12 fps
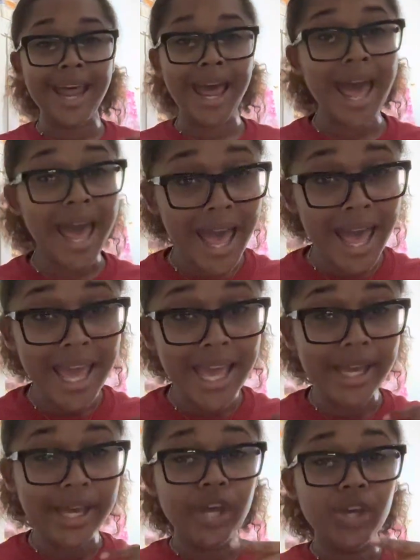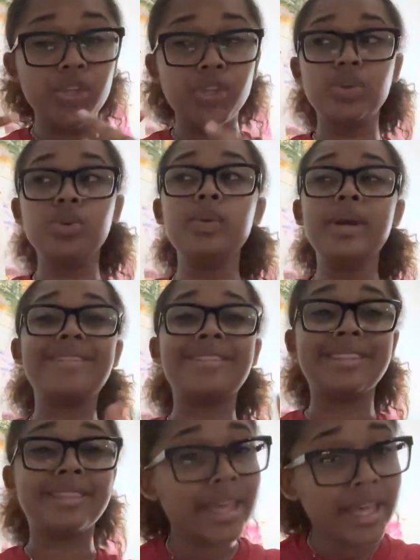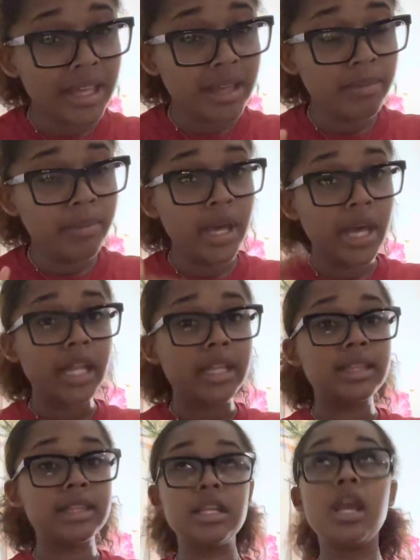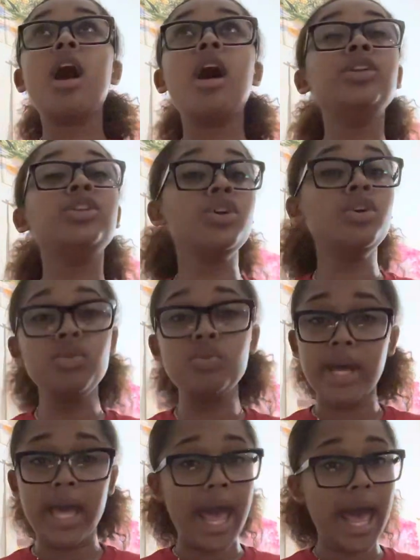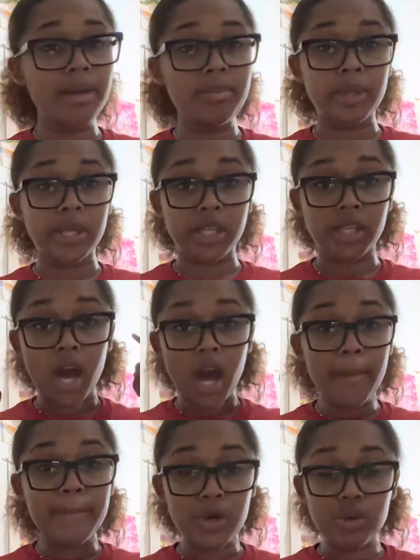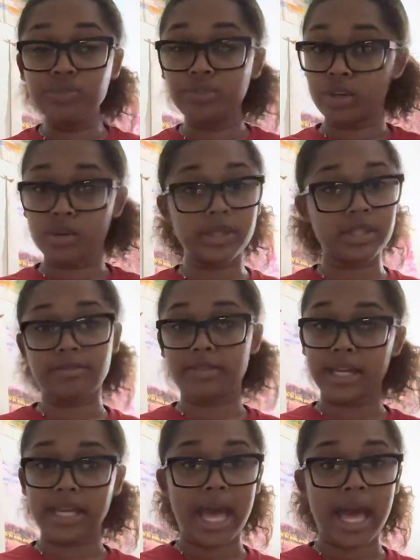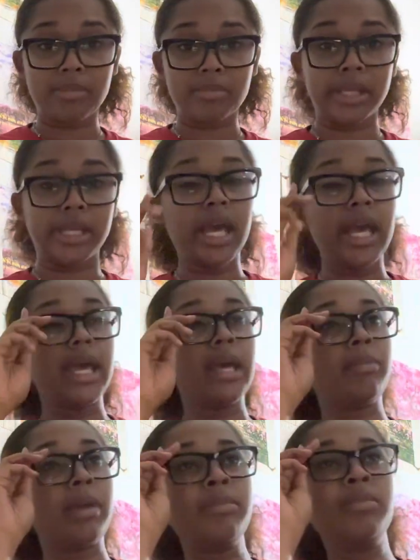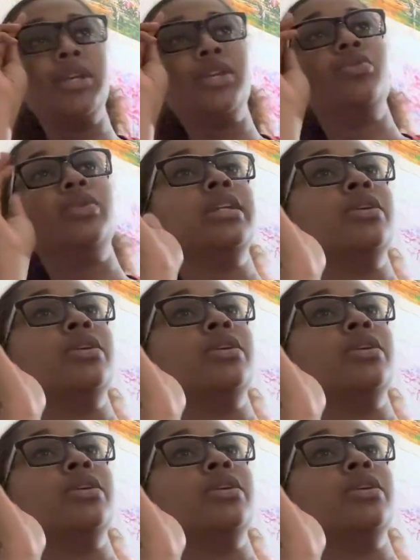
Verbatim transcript: I, you and them, y'all know what happened. Y'all both know what the fuck happened. And maybe you can